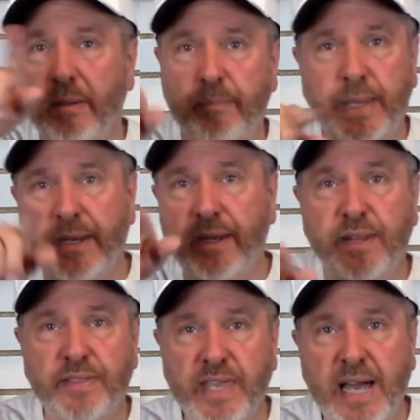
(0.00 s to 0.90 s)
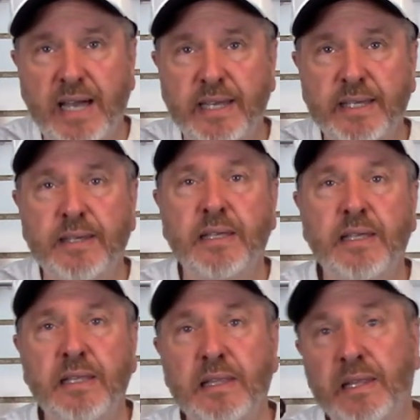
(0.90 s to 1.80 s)
painted in the eye,
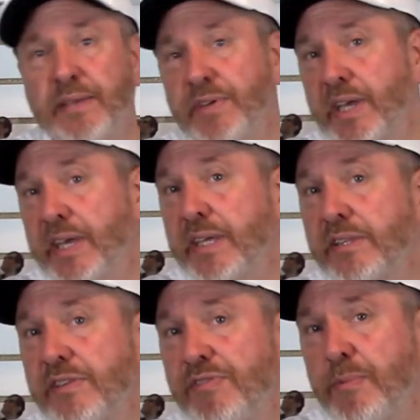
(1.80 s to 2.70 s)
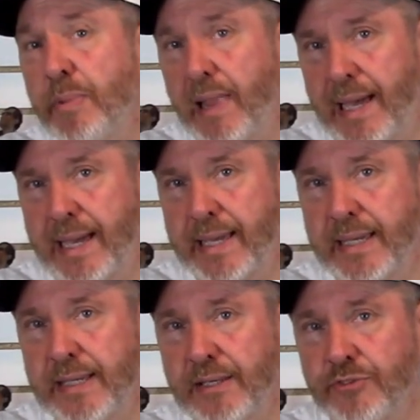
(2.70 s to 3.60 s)
leaving a hint of the black
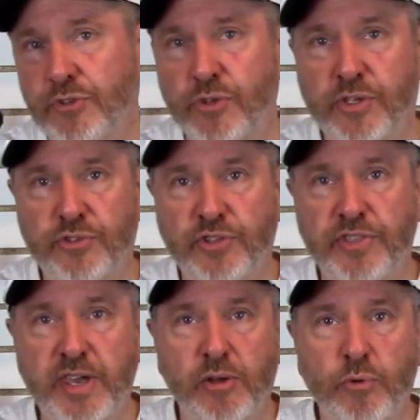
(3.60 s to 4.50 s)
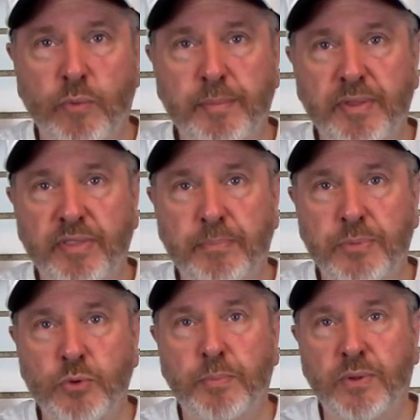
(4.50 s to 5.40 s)
so you can see the outer rim of the
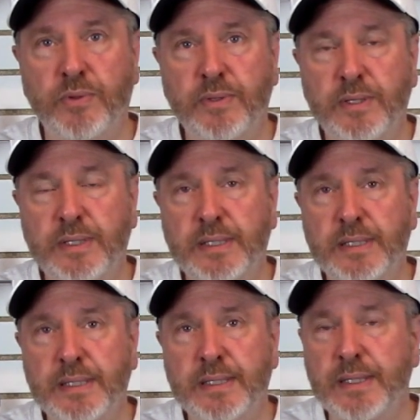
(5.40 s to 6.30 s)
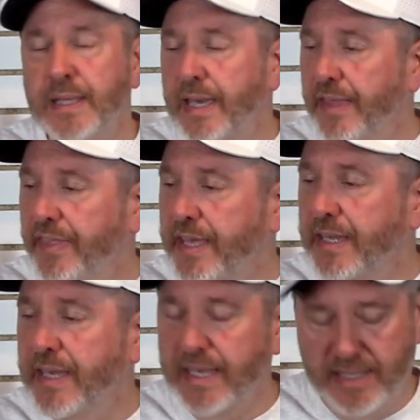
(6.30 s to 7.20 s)
pupil. And
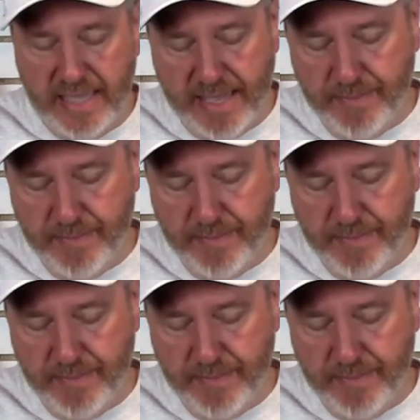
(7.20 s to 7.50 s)
then I came